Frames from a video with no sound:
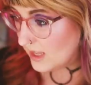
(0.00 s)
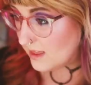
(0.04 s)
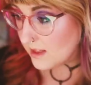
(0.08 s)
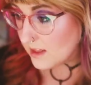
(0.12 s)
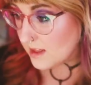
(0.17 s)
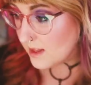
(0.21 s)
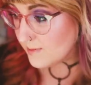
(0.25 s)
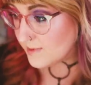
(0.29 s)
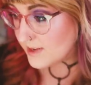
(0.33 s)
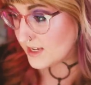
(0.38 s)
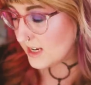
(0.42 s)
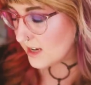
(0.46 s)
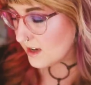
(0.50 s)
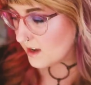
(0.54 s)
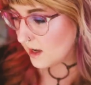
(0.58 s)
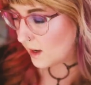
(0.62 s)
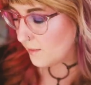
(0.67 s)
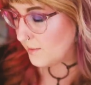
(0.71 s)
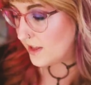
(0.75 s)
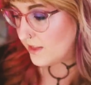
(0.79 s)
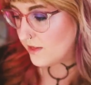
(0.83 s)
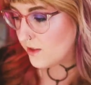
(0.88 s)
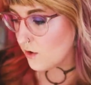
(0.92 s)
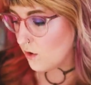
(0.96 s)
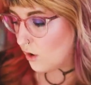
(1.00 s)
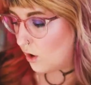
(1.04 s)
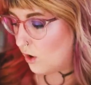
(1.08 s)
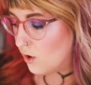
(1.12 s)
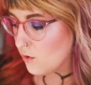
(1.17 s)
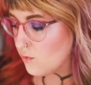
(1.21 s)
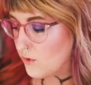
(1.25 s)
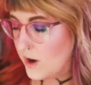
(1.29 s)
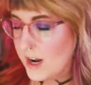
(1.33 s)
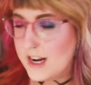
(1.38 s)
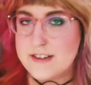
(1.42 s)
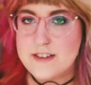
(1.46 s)
The lipstick, I mean, they're
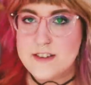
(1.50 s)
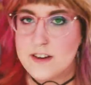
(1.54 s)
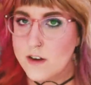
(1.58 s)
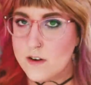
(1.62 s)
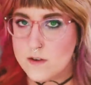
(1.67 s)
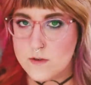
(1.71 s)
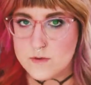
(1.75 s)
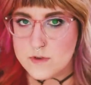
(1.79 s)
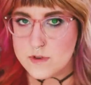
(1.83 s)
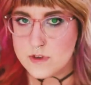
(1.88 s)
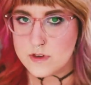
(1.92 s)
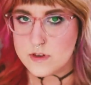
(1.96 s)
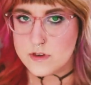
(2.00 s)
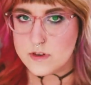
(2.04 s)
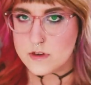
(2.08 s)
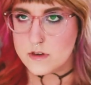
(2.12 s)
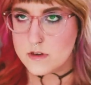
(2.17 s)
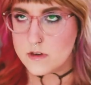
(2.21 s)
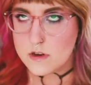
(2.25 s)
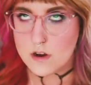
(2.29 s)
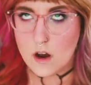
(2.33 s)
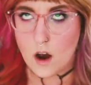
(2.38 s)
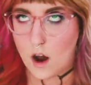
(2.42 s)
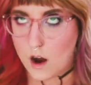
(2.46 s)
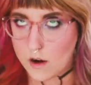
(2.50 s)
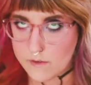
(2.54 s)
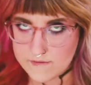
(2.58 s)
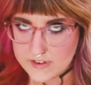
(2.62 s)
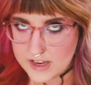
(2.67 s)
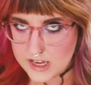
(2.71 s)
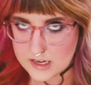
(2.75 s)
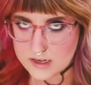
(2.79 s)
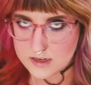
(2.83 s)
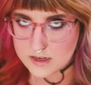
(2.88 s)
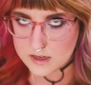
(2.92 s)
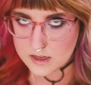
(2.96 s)
all red tones,
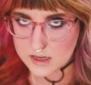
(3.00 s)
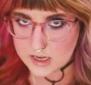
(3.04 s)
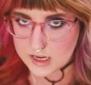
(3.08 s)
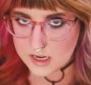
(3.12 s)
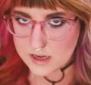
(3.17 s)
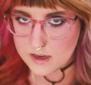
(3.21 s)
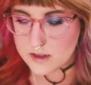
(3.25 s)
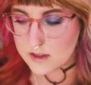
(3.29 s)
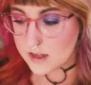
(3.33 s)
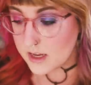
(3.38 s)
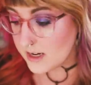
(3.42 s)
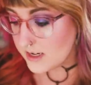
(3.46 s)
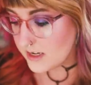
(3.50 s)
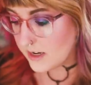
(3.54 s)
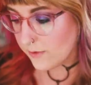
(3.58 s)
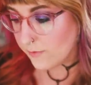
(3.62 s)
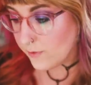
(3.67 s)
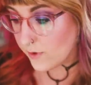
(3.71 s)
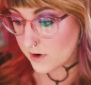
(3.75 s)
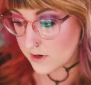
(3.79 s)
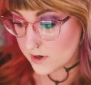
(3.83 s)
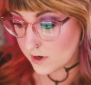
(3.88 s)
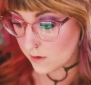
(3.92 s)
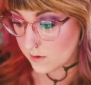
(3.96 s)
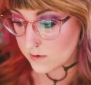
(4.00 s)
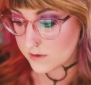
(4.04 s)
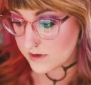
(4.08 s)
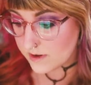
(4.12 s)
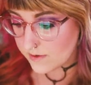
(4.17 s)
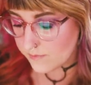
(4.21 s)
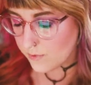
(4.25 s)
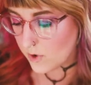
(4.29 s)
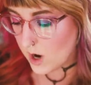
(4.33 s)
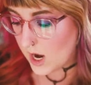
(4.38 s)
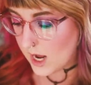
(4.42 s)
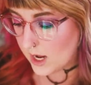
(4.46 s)
obviously, like different tones
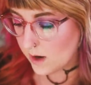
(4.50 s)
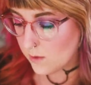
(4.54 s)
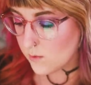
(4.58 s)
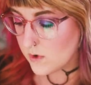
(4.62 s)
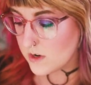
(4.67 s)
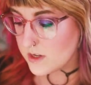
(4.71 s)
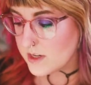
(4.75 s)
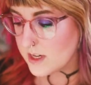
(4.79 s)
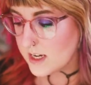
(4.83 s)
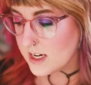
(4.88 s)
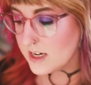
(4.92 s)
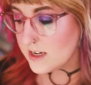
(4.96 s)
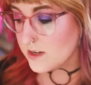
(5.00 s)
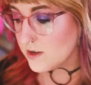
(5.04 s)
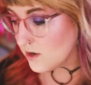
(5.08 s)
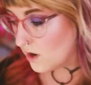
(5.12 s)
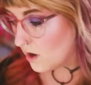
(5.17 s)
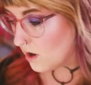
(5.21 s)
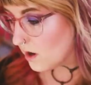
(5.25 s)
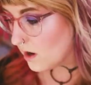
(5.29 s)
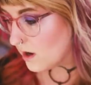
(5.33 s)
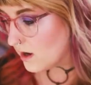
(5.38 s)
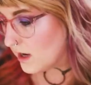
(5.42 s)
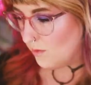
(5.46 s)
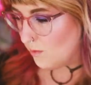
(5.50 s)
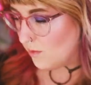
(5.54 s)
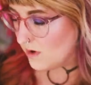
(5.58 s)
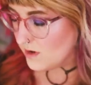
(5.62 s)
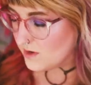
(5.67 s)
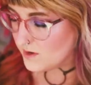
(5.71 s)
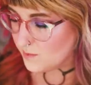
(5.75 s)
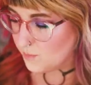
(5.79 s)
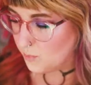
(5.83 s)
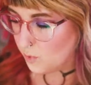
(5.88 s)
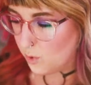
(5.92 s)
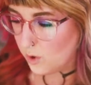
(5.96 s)
of red. One's like a dark,
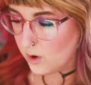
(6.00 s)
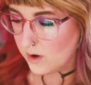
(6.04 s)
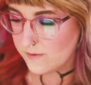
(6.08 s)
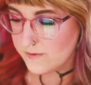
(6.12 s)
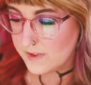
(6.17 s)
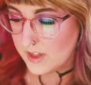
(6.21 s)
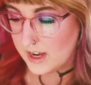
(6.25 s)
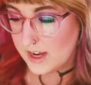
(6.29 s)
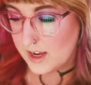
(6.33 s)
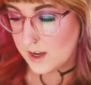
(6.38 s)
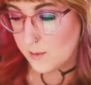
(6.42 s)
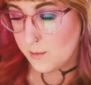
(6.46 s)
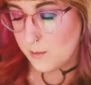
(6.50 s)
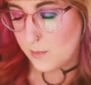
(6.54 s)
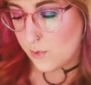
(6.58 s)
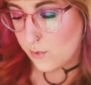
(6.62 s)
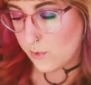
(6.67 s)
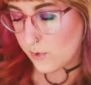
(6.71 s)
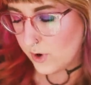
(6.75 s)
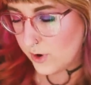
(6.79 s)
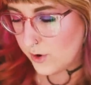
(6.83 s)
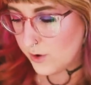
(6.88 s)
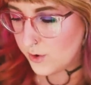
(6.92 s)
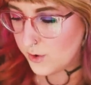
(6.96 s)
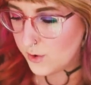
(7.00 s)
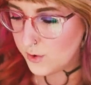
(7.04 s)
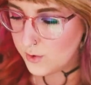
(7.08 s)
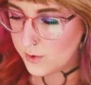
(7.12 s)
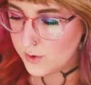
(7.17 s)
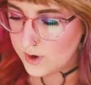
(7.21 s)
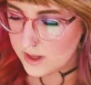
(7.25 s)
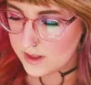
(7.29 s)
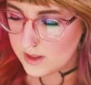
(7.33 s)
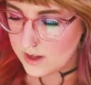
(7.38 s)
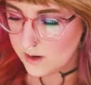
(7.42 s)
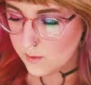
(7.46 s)
one's more of like a
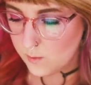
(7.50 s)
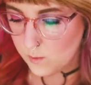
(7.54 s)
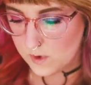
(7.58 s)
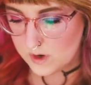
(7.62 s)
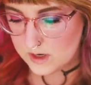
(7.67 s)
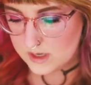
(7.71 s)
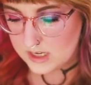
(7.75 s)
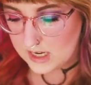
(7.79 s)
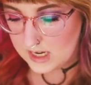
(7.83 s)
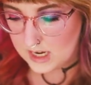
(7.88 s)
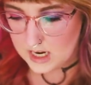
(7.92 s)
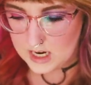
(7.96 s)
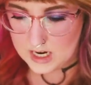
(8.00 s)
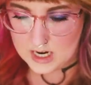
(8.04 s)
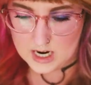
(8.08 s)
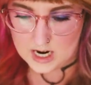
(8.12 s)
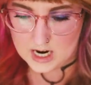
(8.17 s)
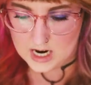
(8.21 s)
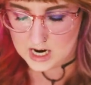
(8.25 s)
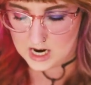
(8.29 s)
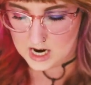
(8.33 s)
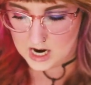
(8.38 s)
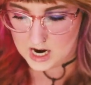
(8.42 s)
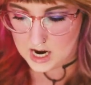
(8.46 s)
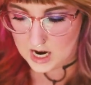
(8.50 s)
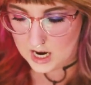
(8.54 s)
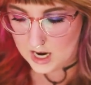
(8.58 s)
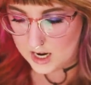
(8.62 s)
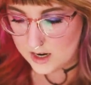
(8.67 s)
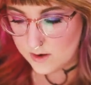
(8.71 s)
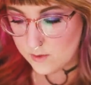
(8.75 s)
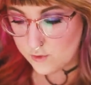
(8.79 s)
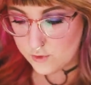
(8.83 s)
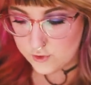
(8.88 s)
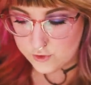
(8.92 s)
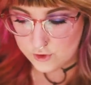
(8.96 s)
maroon, and then one's like a
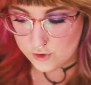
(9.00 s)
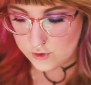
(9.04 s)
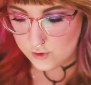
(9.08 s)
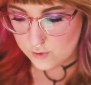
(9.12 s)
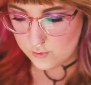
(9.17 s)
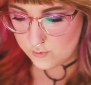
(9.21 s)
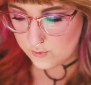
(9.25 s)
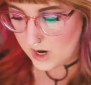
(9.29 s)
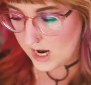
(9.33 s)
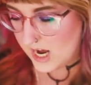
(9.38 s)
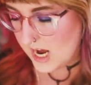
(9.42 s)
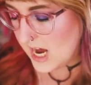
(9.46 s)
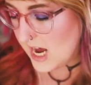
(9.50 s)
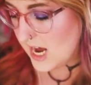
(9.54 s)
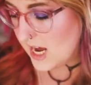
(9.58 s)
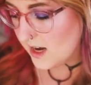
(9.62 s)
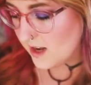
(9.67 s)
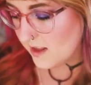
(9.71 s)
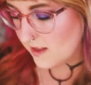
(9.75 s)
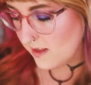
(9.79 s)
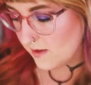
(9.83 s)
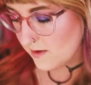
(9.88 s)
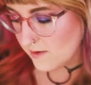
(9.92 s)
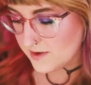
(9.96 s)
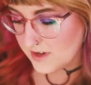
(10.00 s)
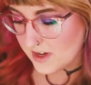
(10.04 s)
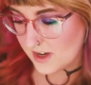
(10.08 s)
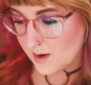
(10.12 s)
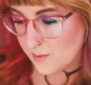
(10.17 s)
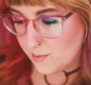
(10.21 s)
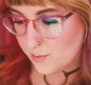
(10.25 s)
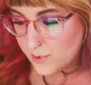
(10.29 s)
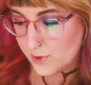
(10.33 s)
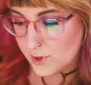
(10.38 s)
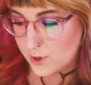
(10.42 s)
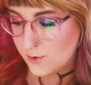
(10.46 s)
hot true red, and there's like
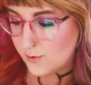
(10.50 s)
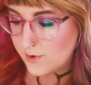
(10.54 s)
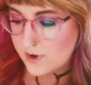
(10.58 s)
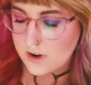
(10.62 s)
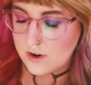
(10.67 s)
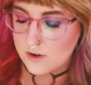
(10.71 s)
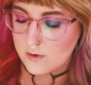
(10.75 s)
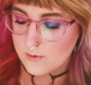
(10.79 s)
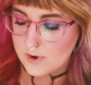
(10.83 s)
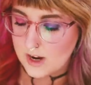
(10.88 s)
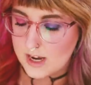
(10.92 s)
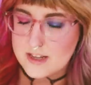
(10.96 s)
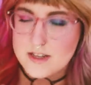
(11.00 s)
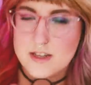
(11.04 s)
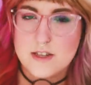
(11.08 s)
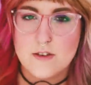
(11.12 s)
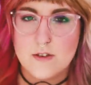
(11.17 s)
a bluier red.